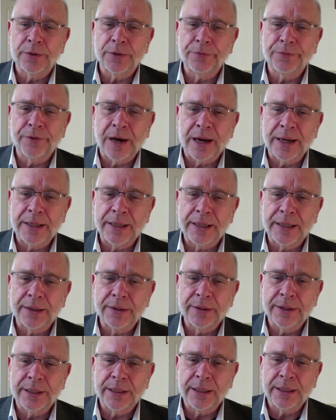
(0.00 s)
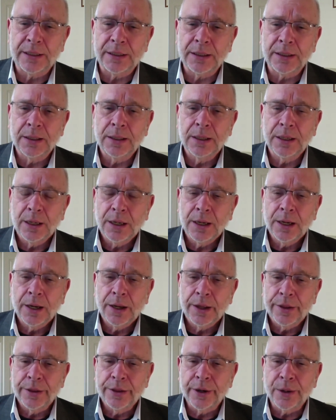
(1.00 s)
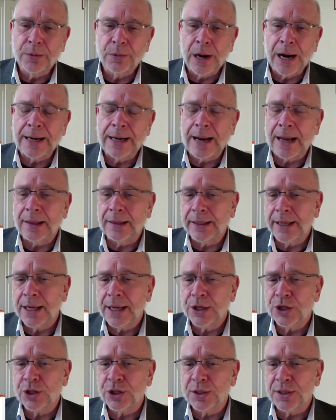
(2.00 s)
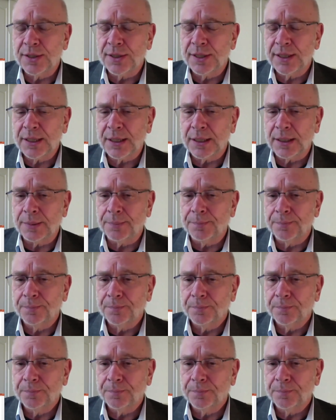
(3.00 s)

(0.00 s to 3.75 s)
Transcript: to finding the right allocation Z.